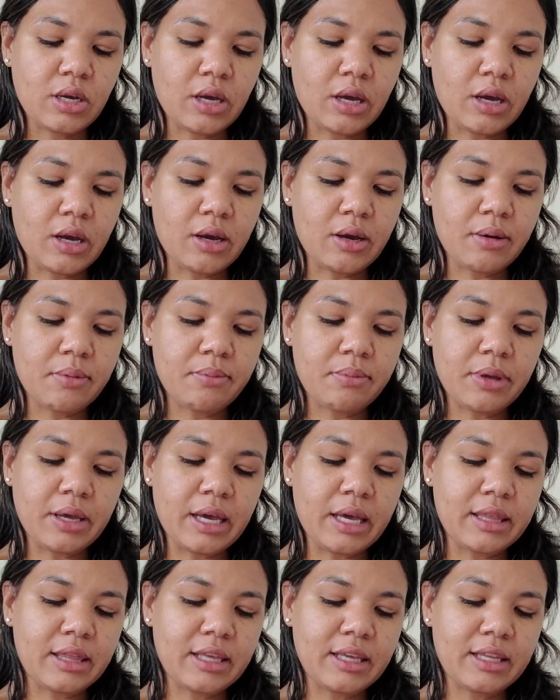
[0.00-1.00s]
but
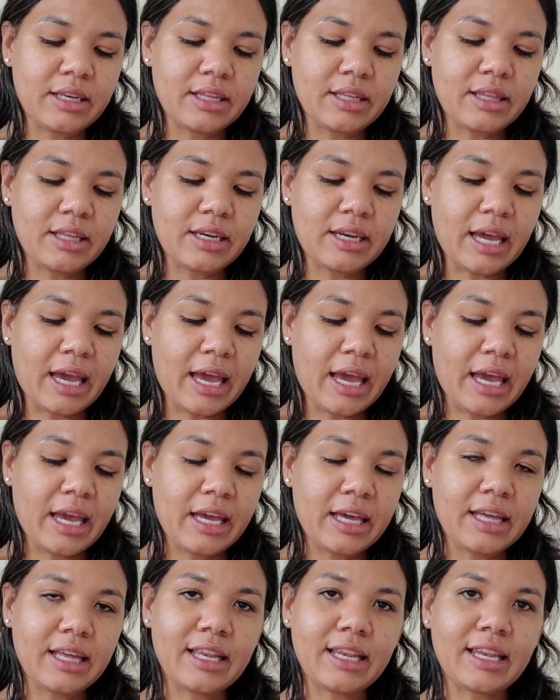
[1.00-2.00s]
at the end of the
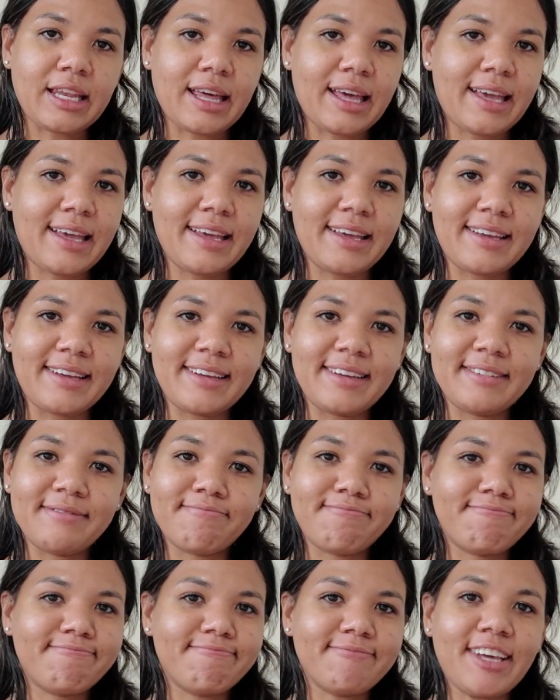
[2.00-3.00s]
day, like,
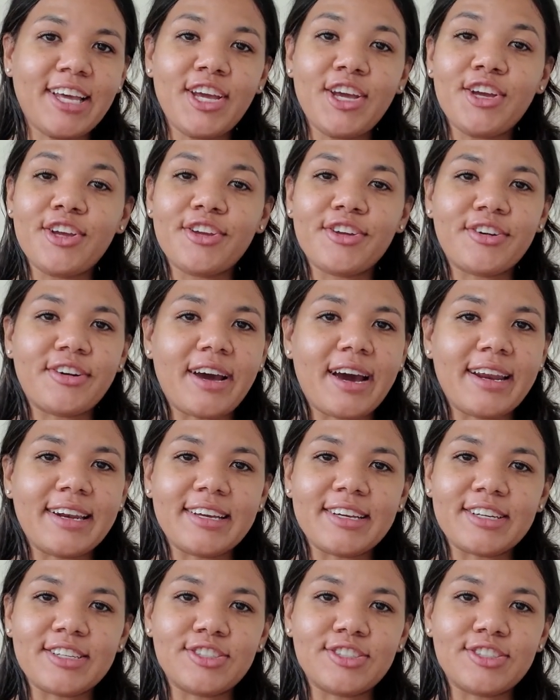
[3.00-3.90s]
you're not in